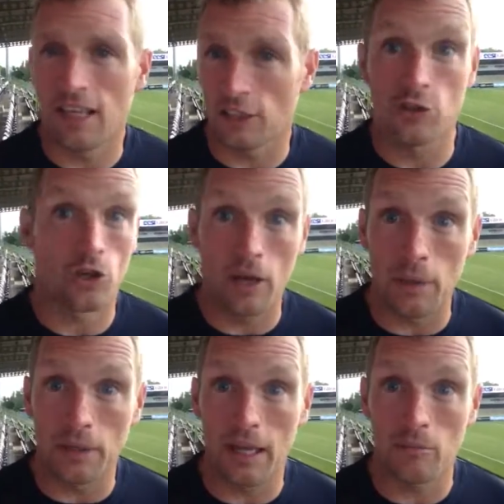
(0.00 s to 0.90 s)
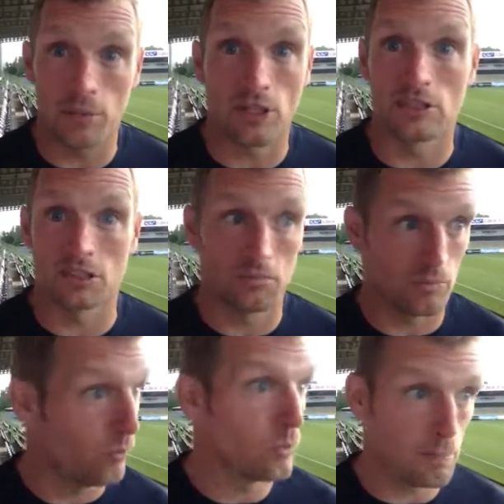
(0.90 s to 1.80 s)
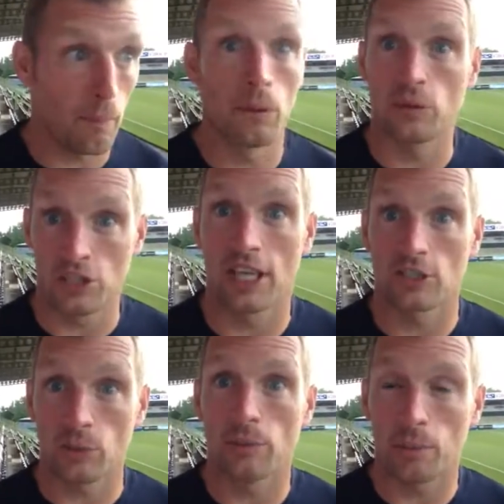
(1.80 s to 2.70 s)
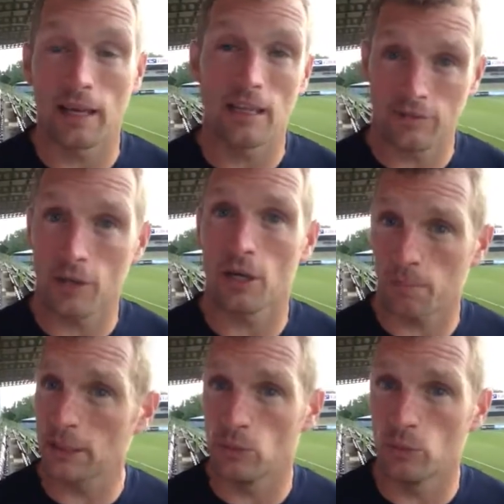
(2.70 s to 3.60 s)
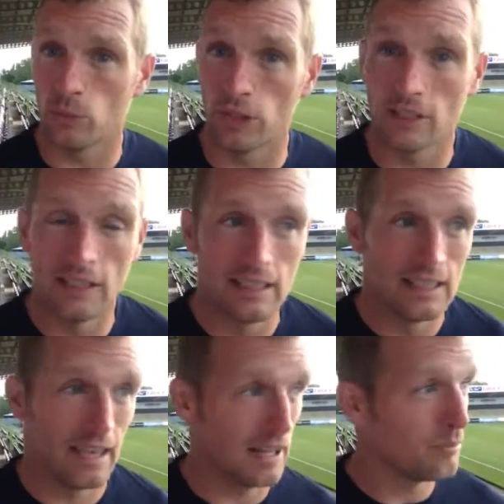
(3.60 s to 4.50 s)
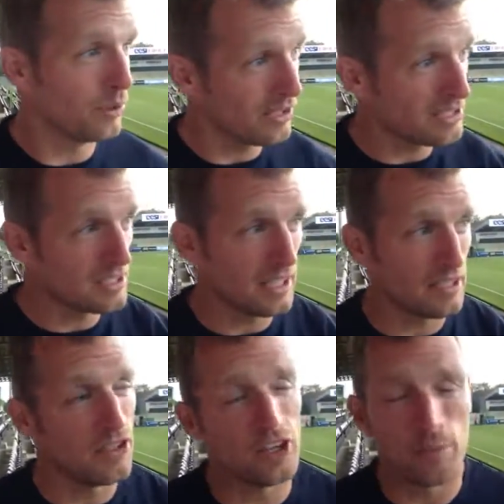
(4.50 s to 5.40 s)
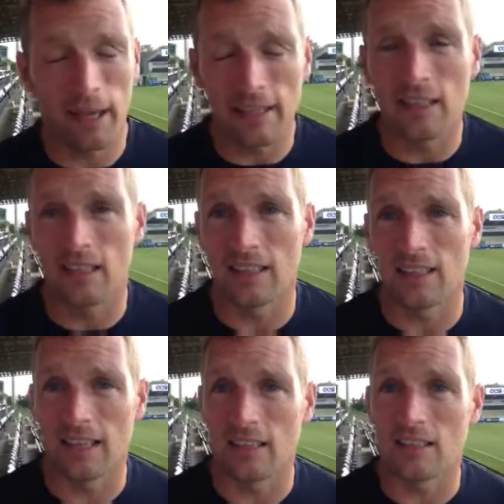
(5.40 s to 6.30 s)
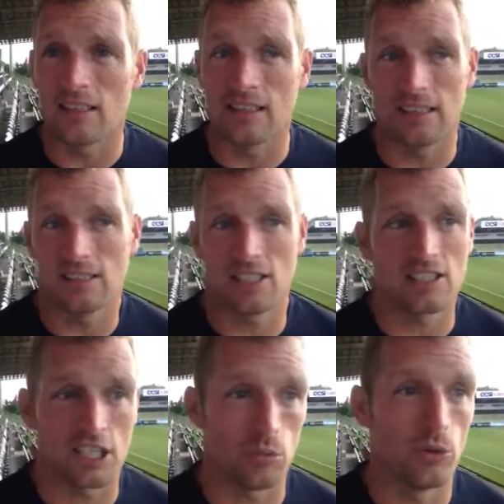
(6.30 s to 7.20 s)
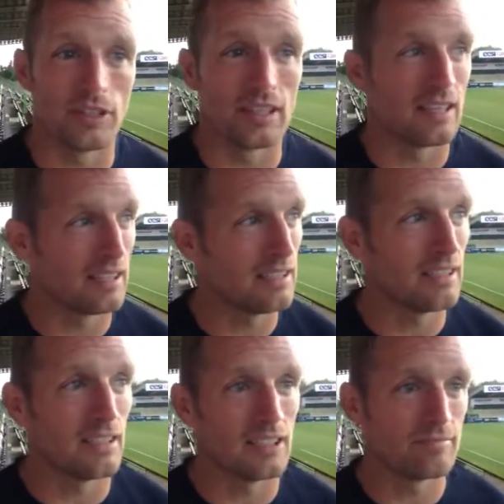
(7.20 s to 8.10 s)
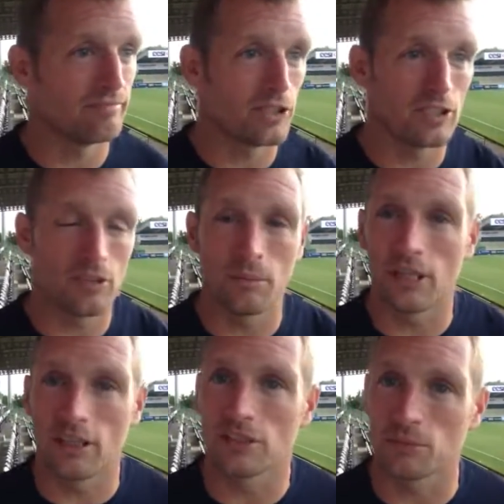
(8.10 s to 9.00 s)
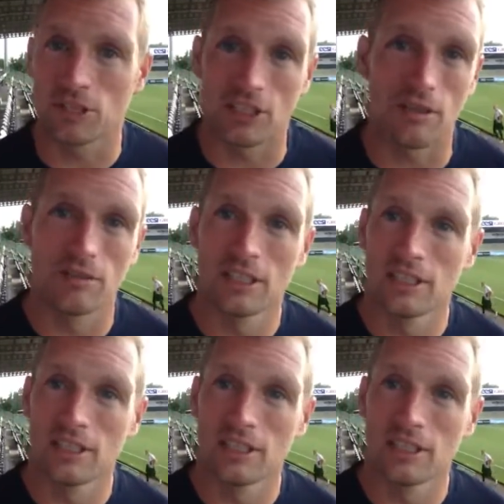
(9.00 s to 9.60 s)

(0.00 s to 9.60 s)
getting a draw out of the game, because we probably would have changed the way we played if we got it back to 1-1. But like you say, 9 men, and then to concede one in the 90-odd minute or something, you know.